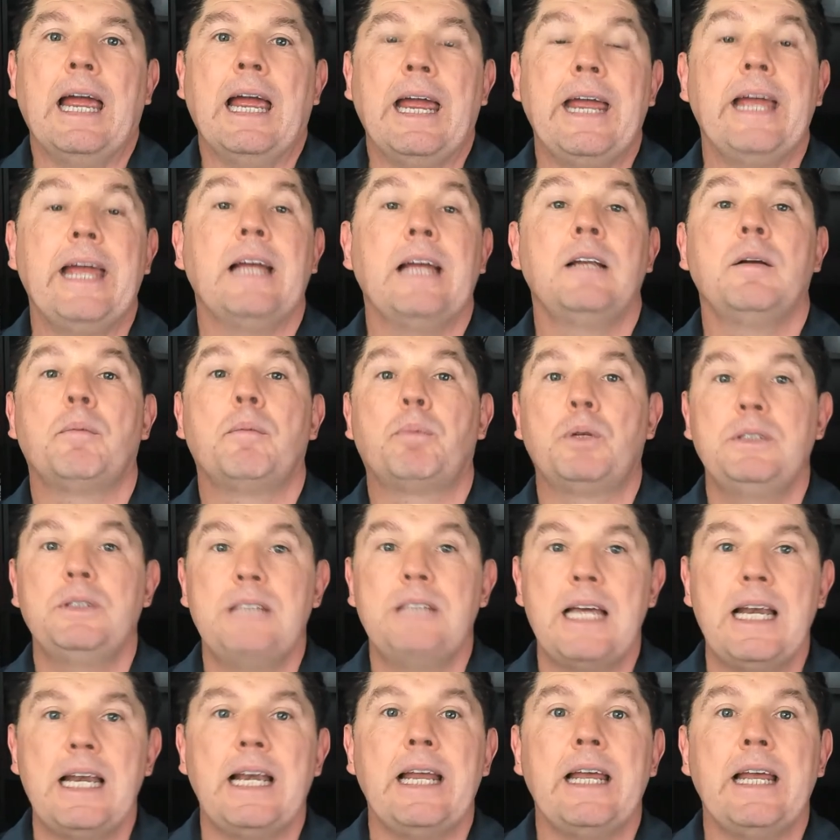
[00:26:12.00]
and
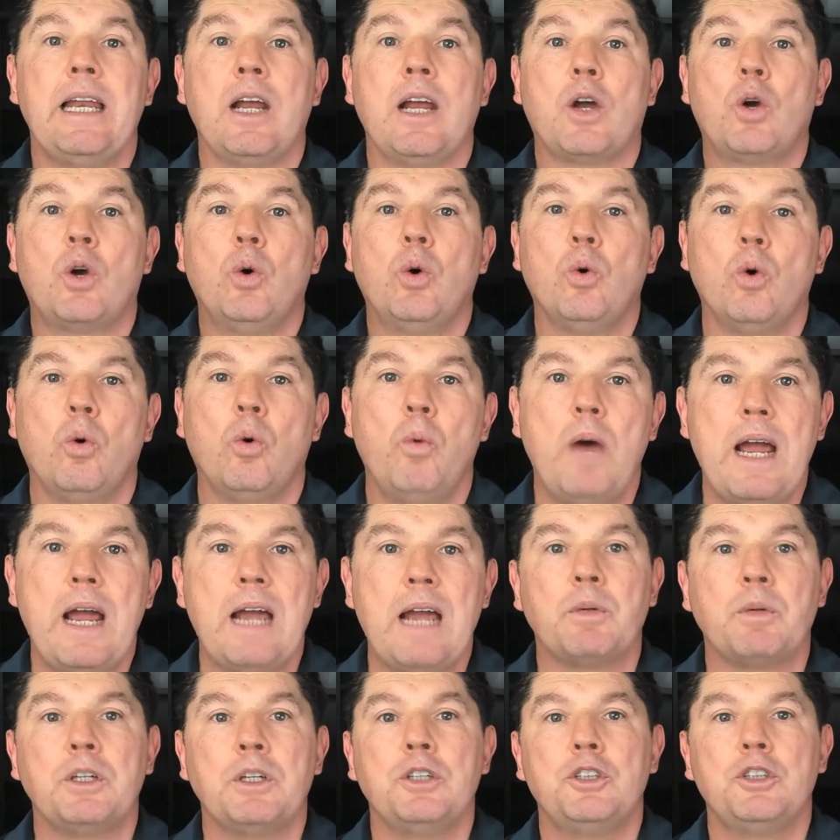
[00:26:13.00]
present it in a cool
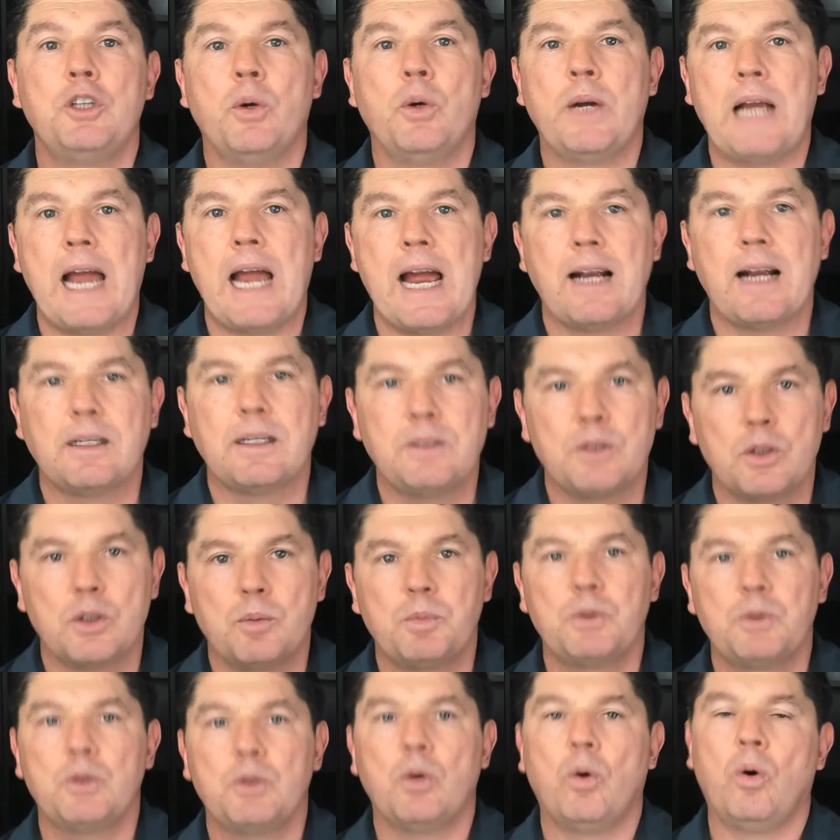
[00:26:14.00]
way where you're showing
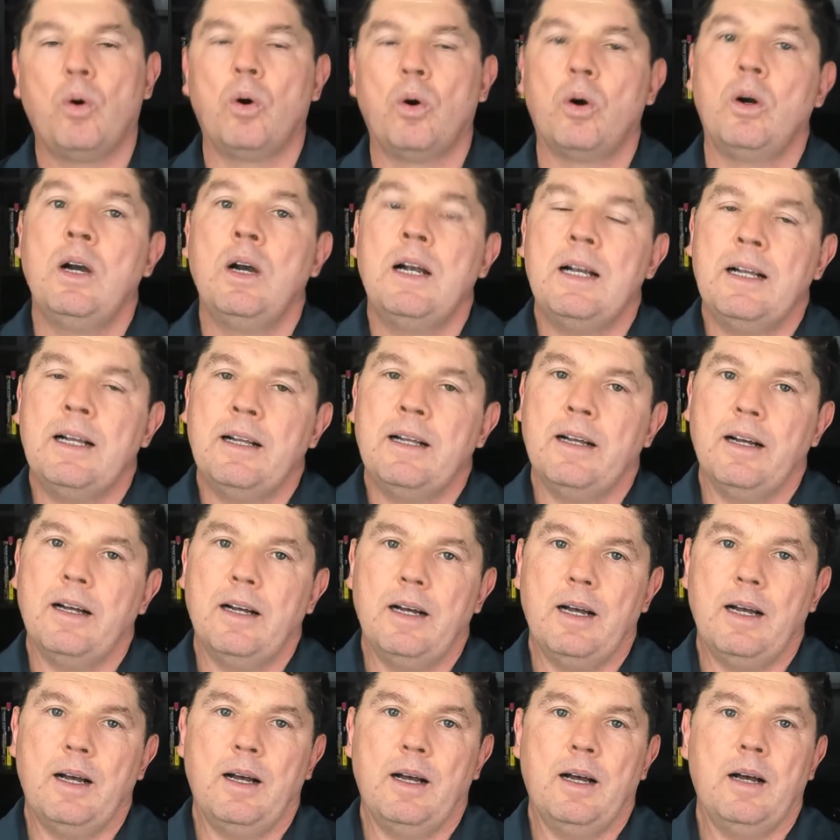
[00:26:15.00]
excerpts or
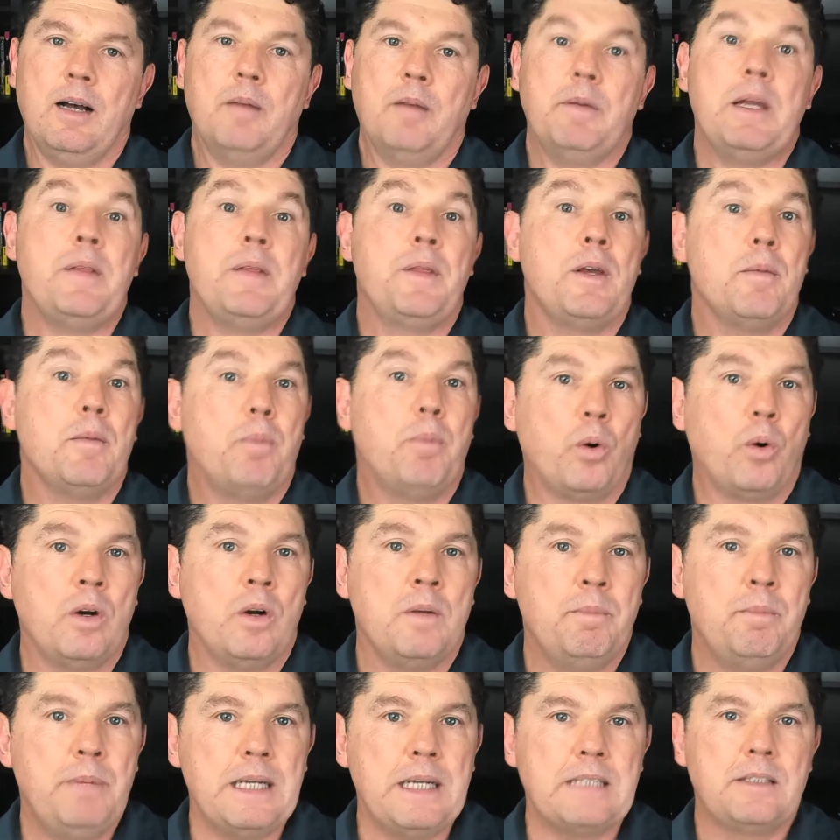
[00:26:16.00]
uh, uh, the
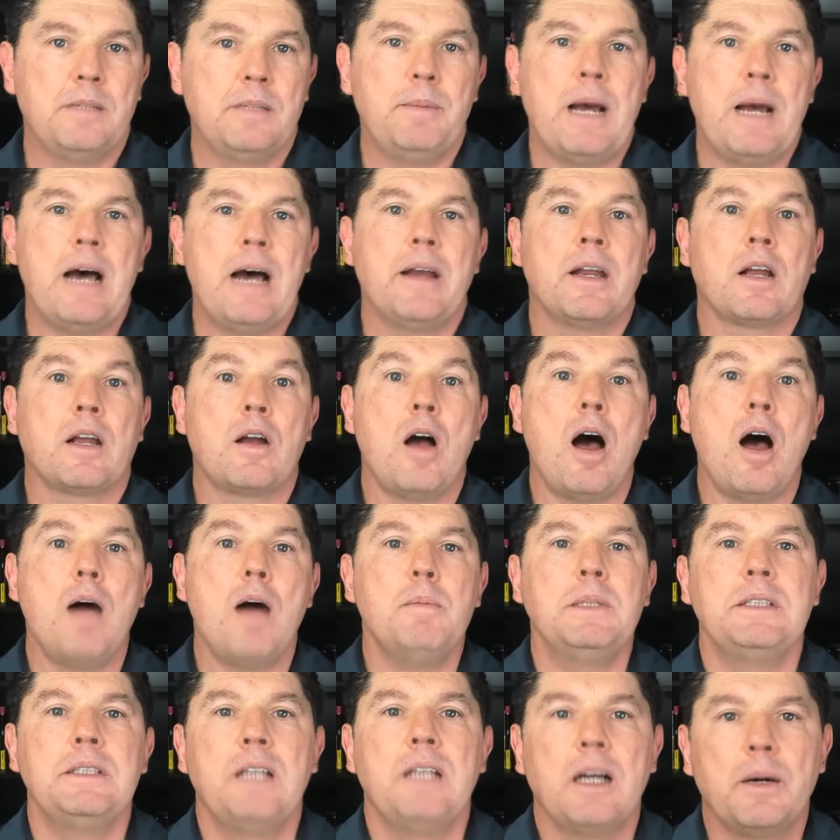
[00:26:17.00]
important bits about it,
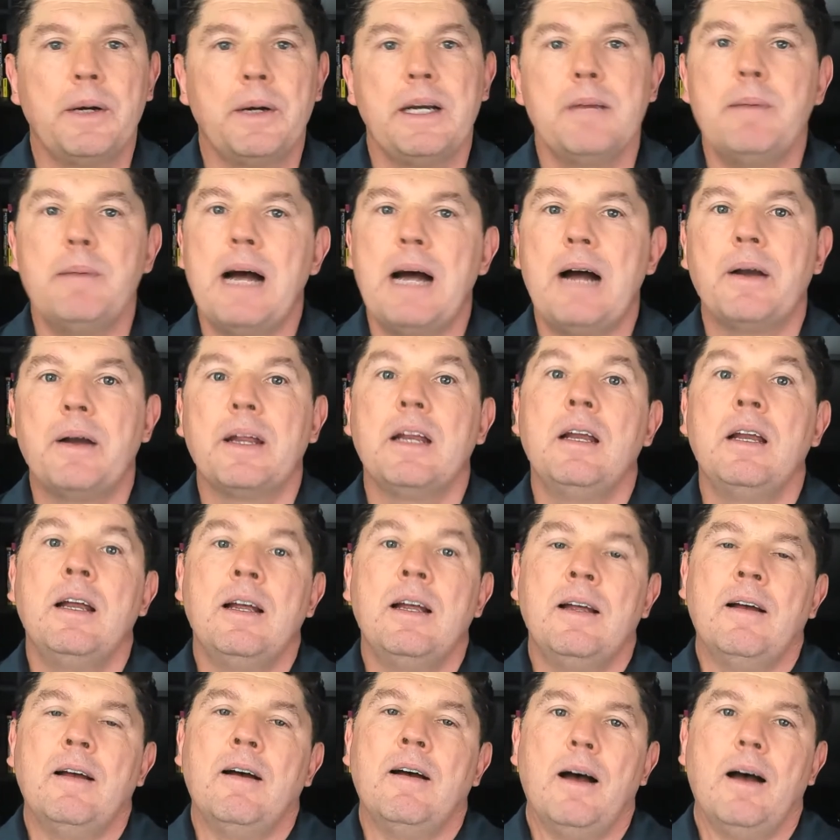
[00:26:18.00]
commentary about it.
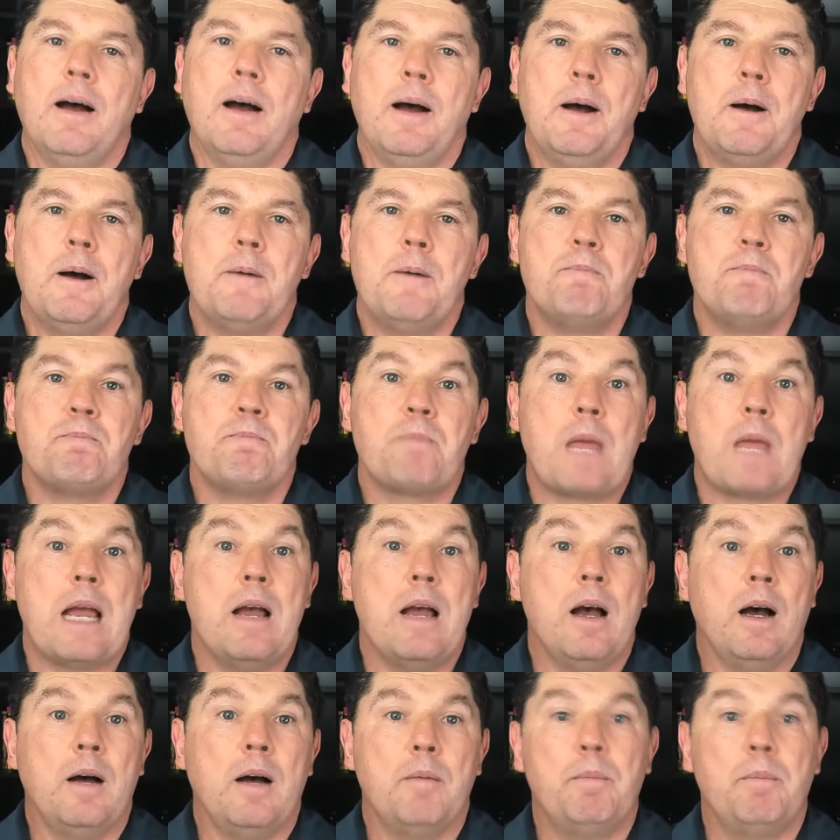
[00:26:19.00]
Um,
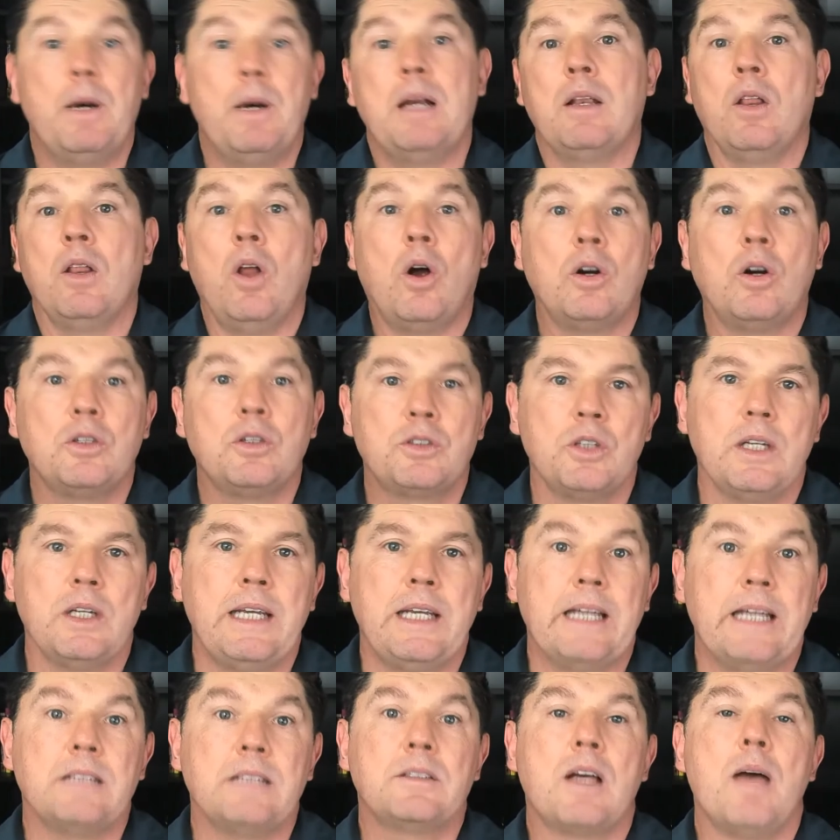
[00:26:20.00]
uh, but
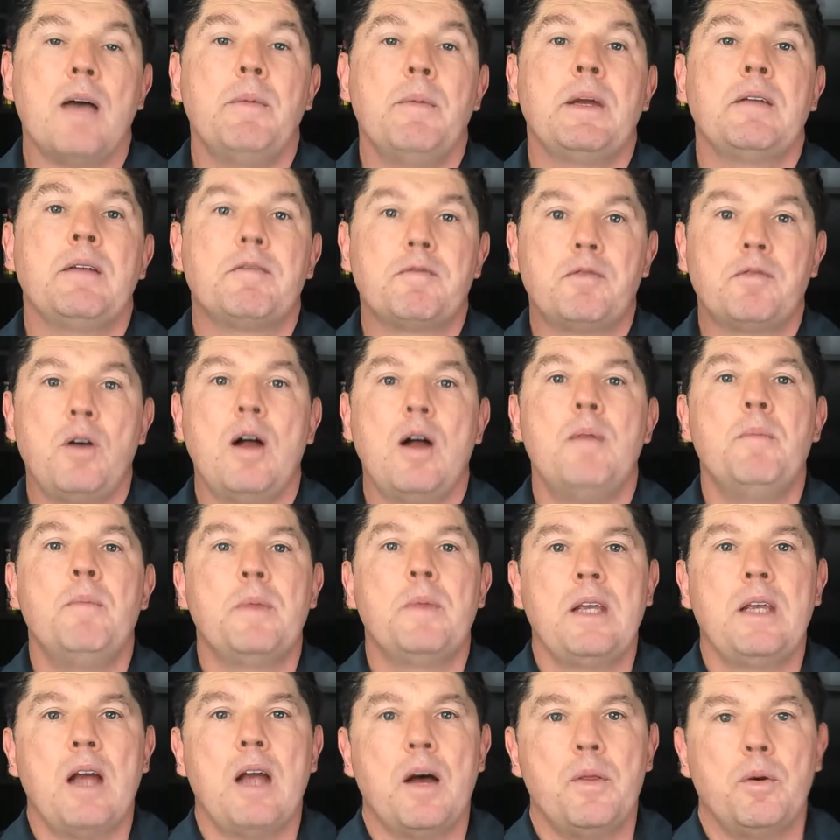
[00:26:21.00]
largely, it's coming from
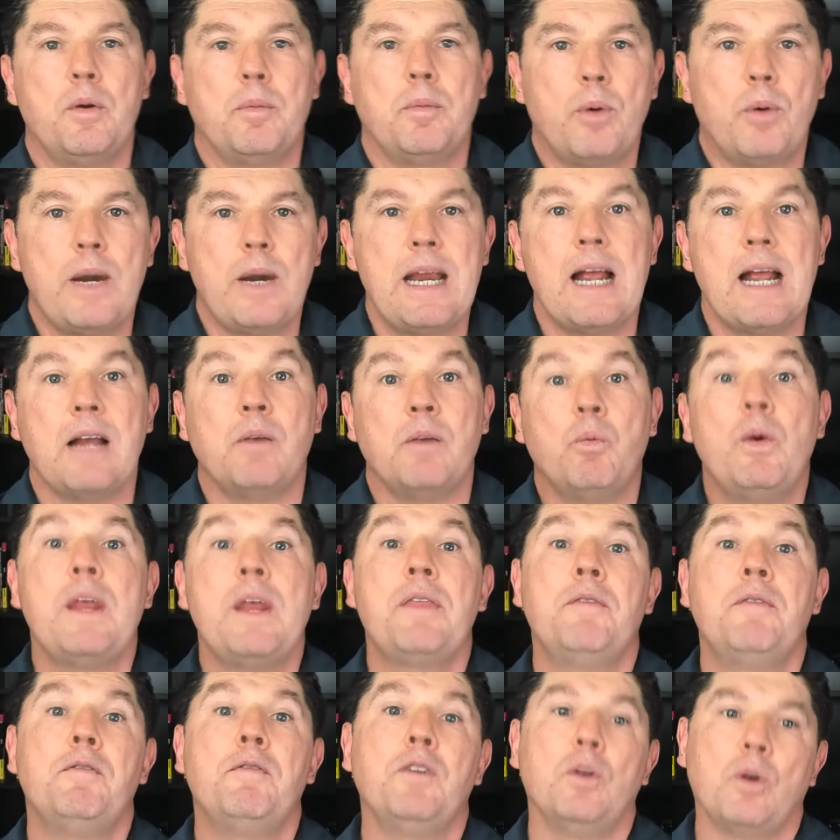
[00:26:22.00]
the other brand
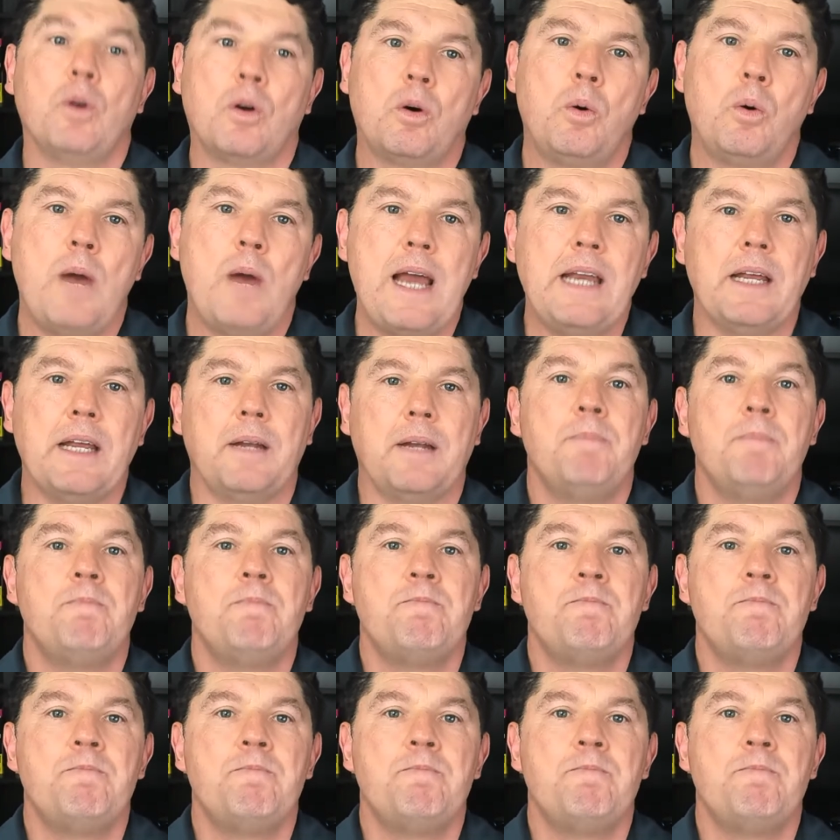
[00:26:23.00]
with full credit.